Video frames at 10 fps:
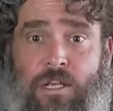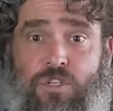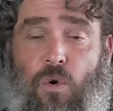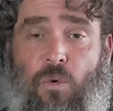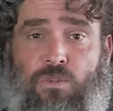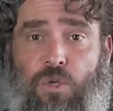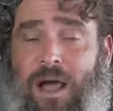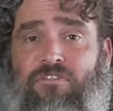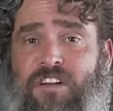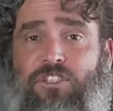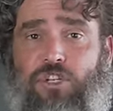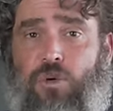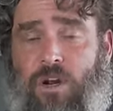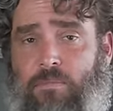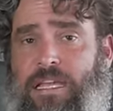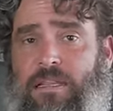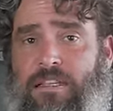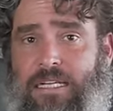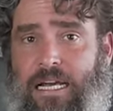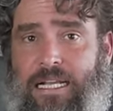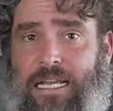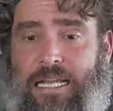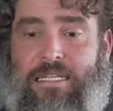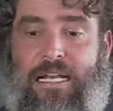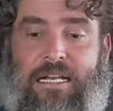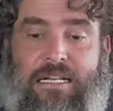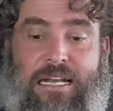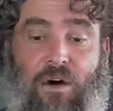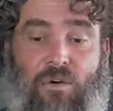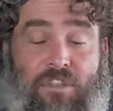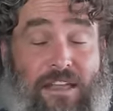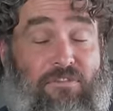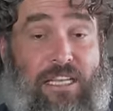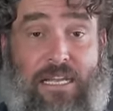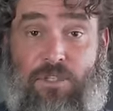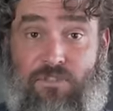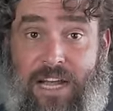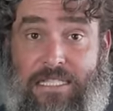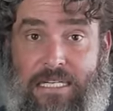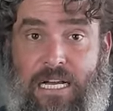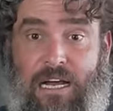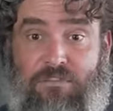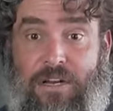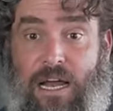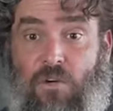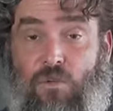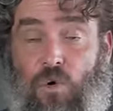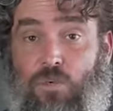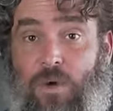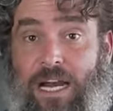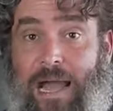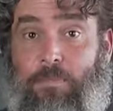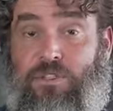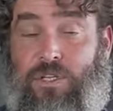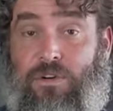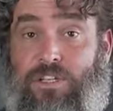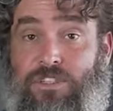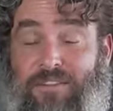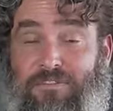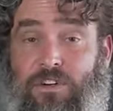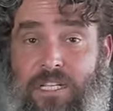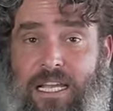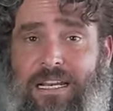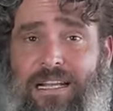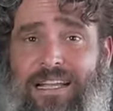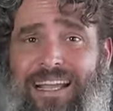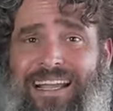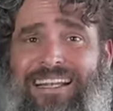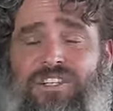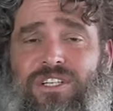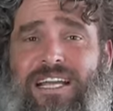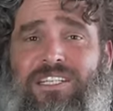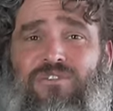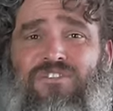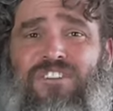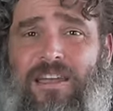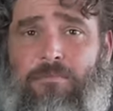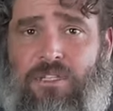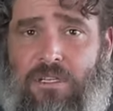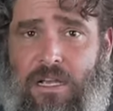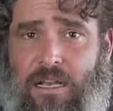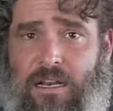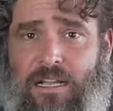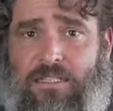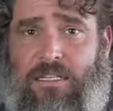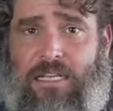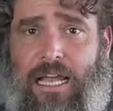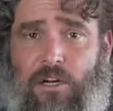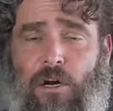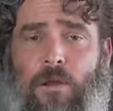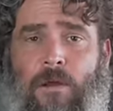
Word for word: So how fast do you want to be in this kind of case? Now, thankfully, he was fast enough. Now, of course, what happens here is that first hit initiates fibs in his attacker.